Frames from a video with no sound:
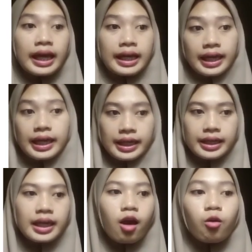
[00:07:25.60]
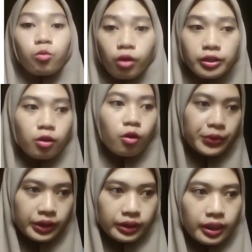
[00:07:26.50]
A. Word order.
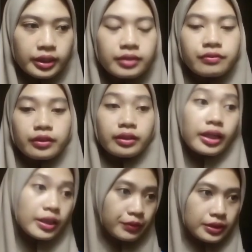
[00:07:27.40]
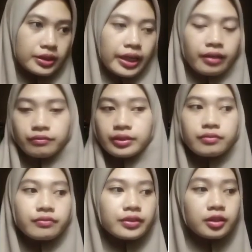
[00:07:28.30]
Different languages have
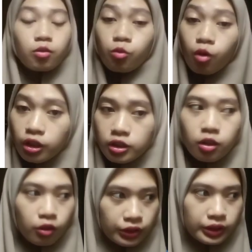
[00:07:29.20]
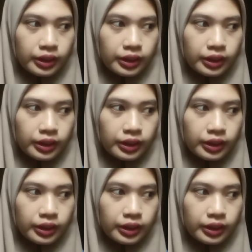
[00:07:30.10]
different word order.